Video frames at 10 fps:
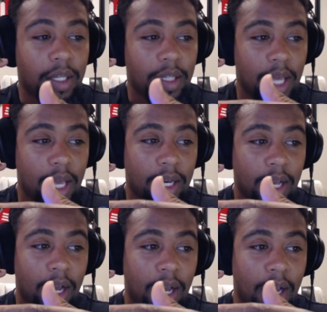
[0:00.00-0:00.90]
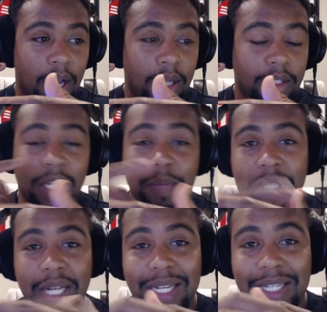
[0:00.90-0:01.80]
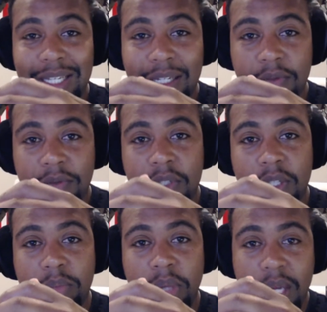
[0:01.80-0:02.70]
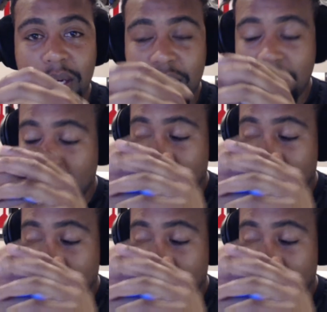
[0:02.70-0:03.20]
that tips that I can give to players,